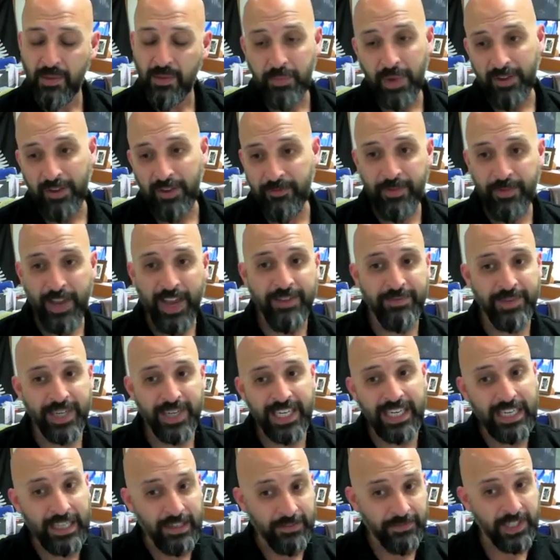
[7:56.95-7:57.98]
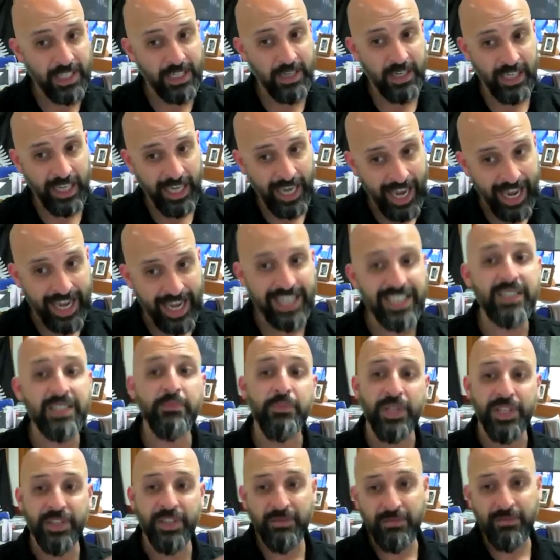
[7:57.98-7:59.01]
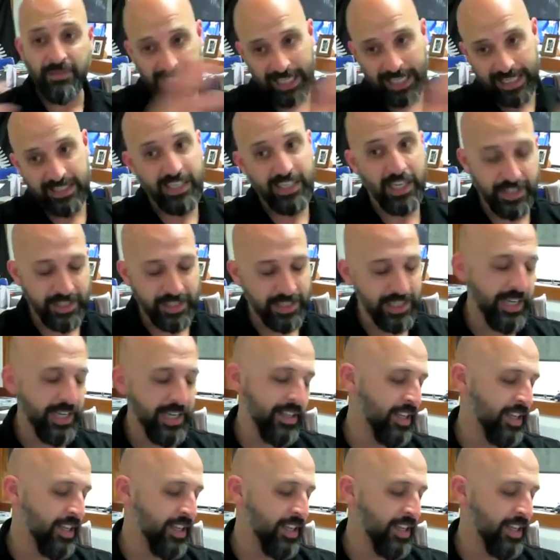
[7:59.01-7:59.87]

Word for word: My family lived in Kent, but that's the other side of the